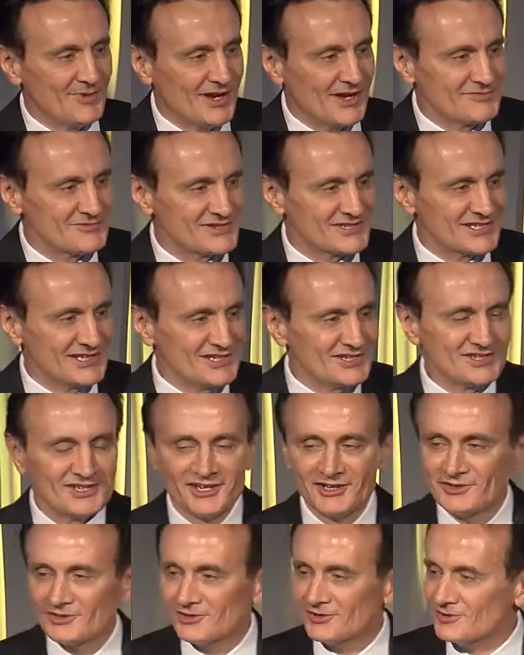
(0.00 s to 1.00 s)
I was
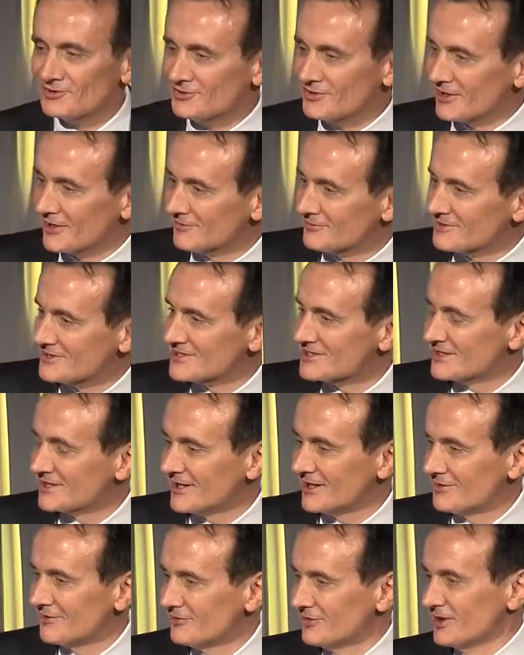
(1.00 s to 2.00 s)
listening to you and I was
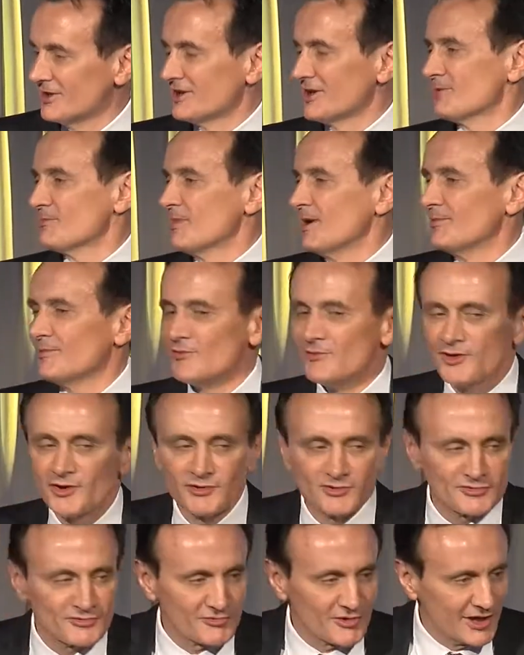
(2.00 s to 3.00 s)
kind of thinking maybe we
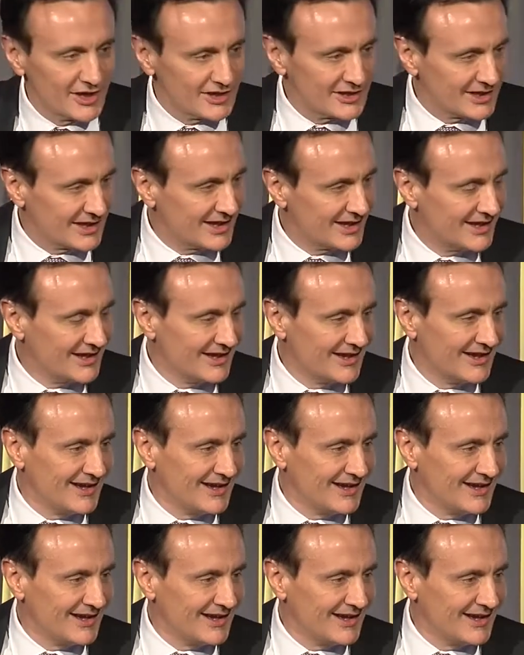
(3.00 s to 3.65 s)
could run